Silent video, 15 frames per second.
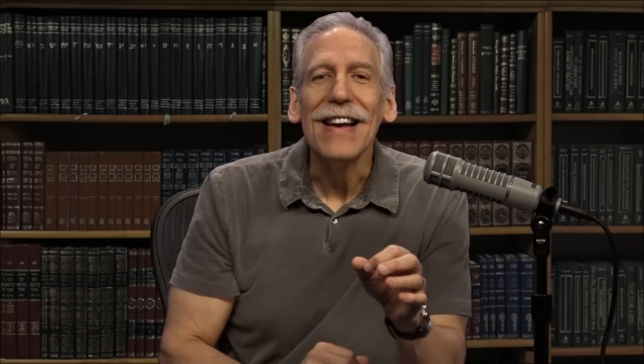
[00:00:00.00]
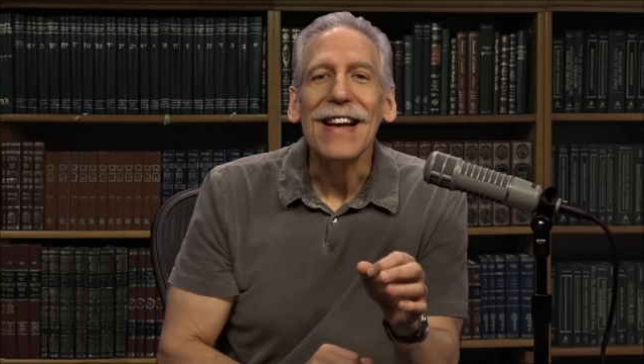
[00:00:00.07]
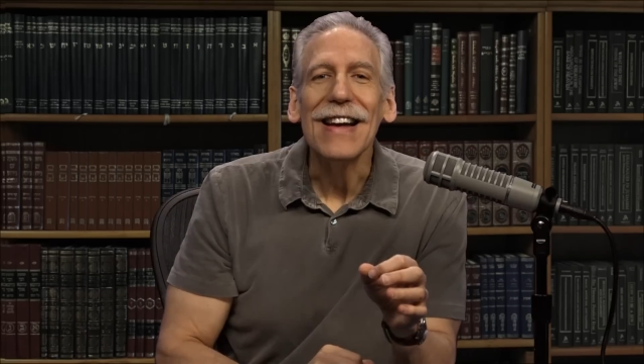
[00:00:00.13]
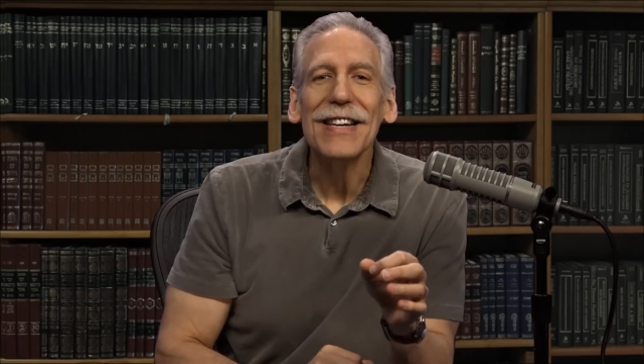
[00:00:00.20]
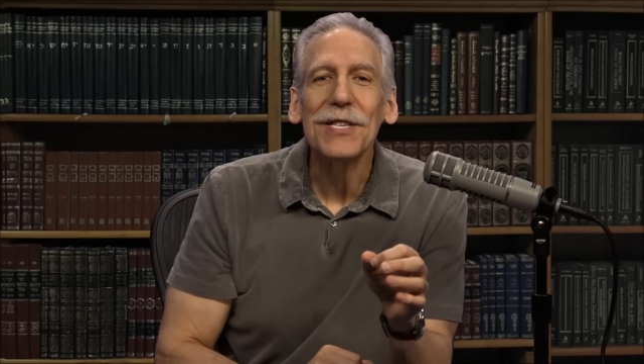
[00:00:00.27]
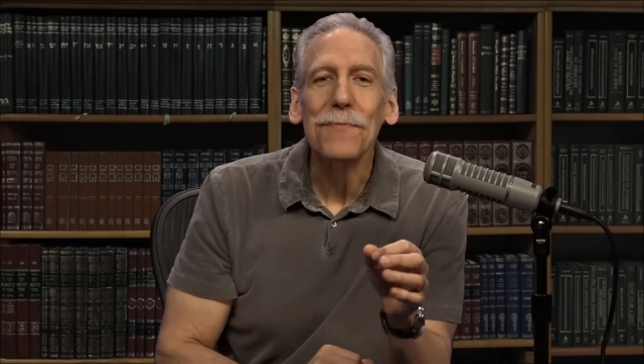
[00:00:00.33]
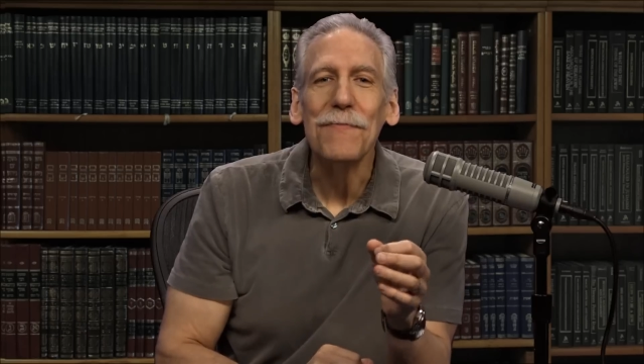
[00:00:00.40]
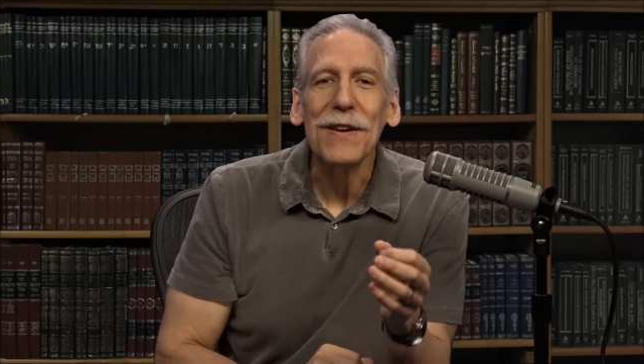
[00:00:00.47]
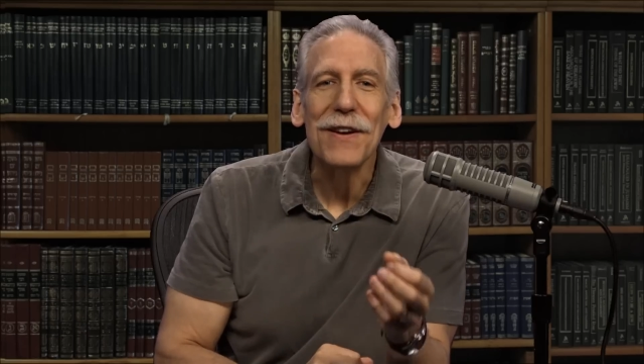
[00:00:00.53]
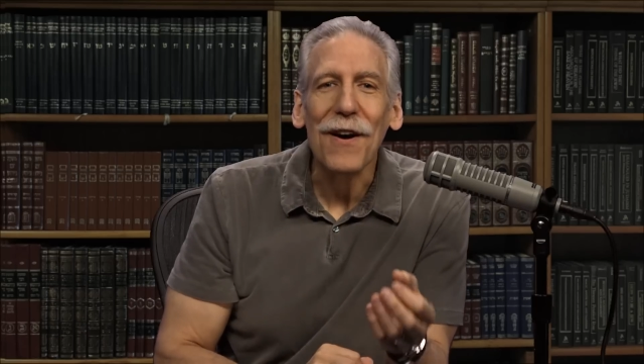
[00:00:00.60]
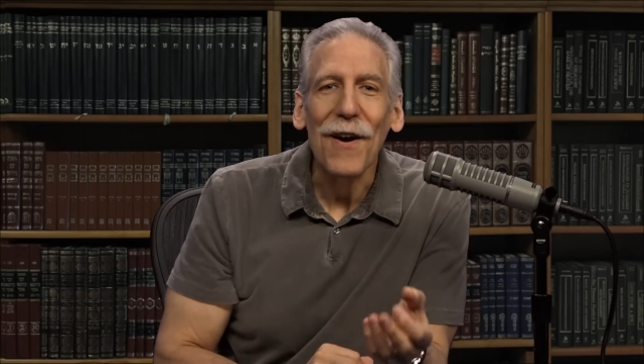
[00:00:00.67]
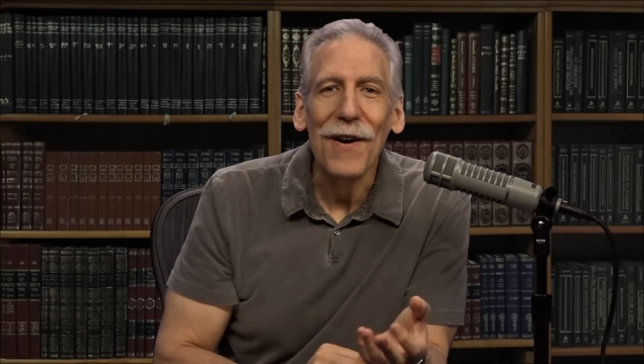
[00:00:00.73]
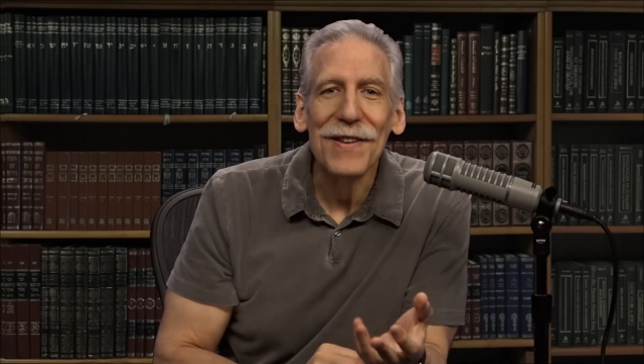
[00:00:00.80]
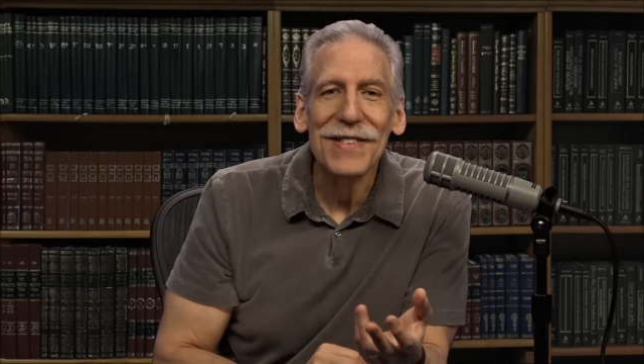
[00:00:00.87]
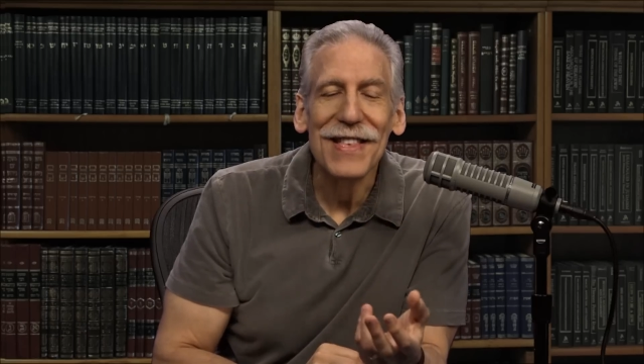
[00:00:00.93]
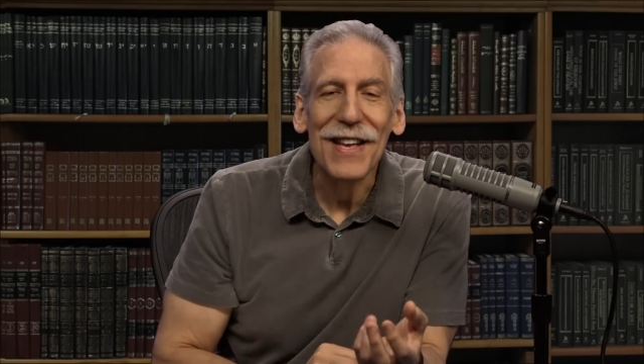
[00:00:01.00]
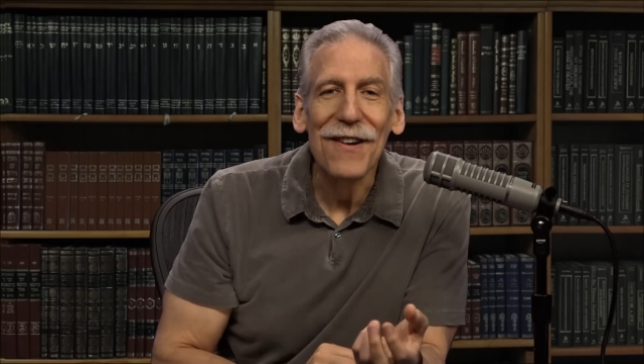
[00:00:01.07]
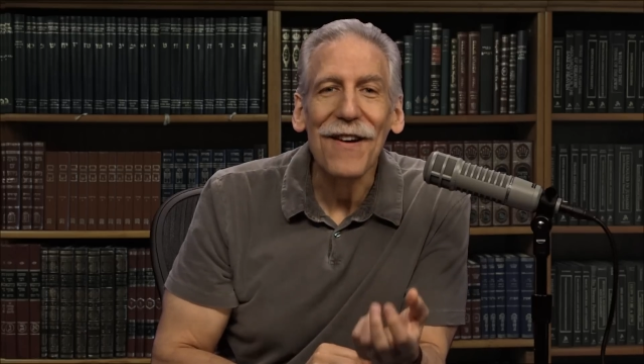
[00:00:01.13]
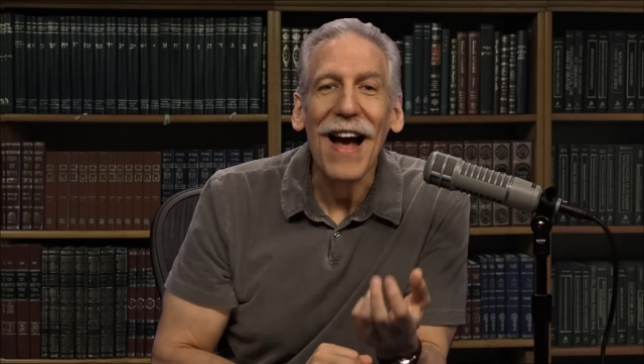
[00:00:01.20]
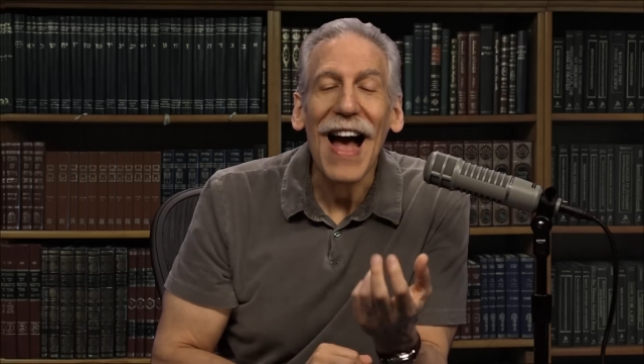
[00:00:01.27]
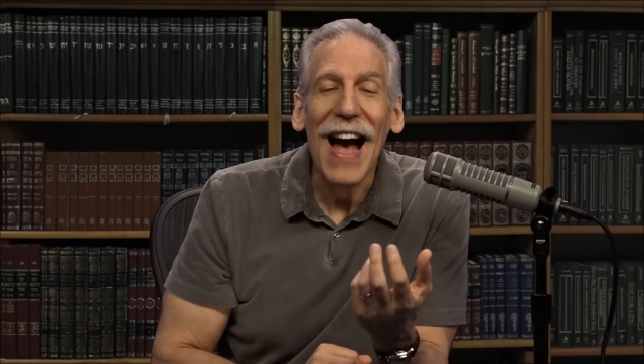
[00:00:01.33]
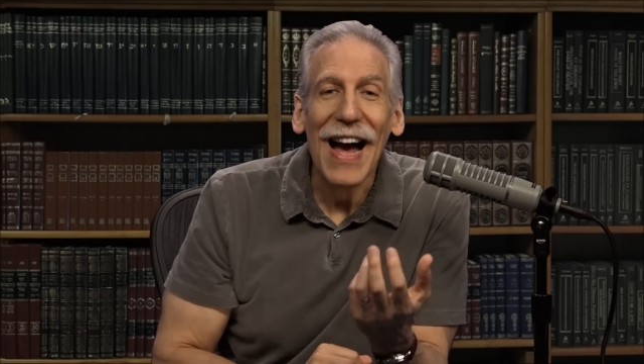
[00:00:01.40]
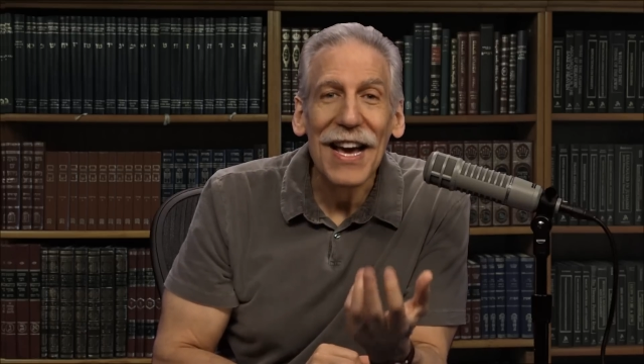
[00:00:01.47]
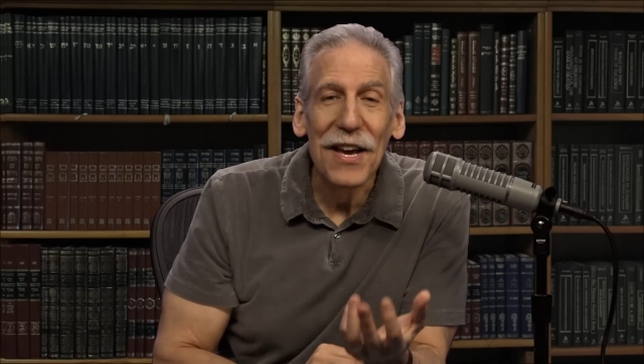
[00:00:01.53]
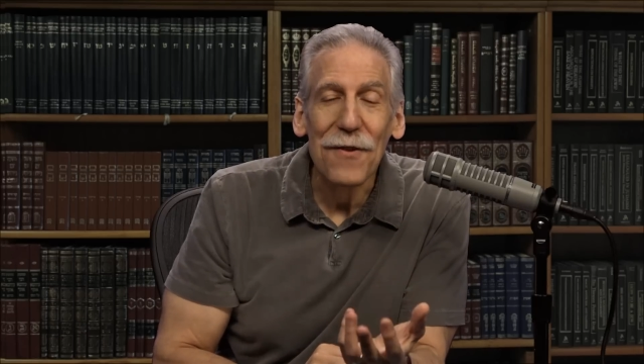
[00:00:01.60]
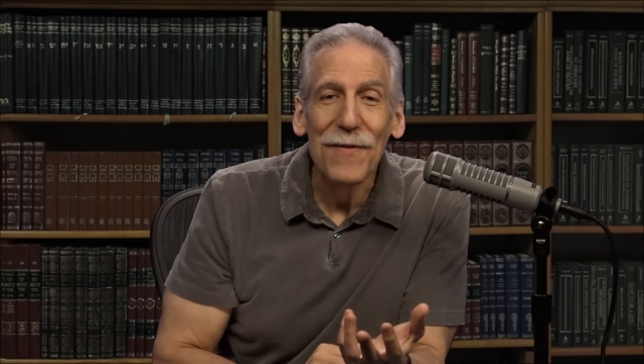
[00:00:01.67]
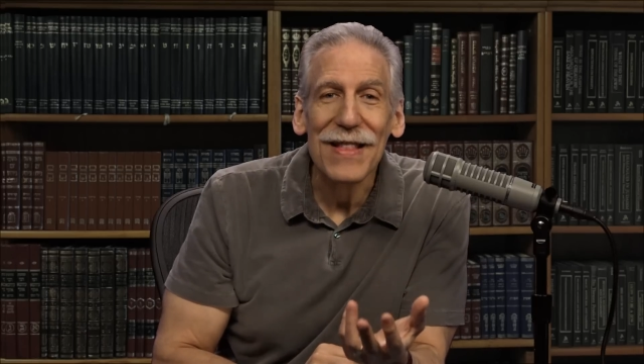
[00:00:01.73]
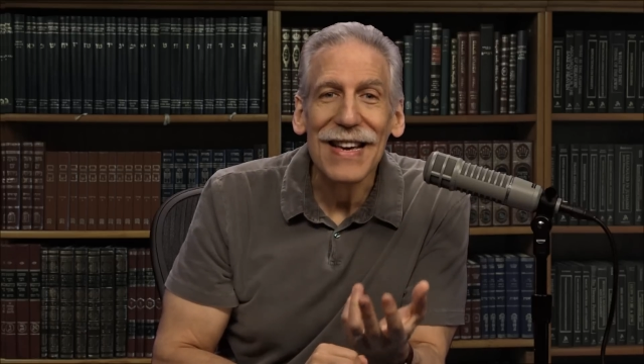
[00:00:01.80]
It's because they're accurate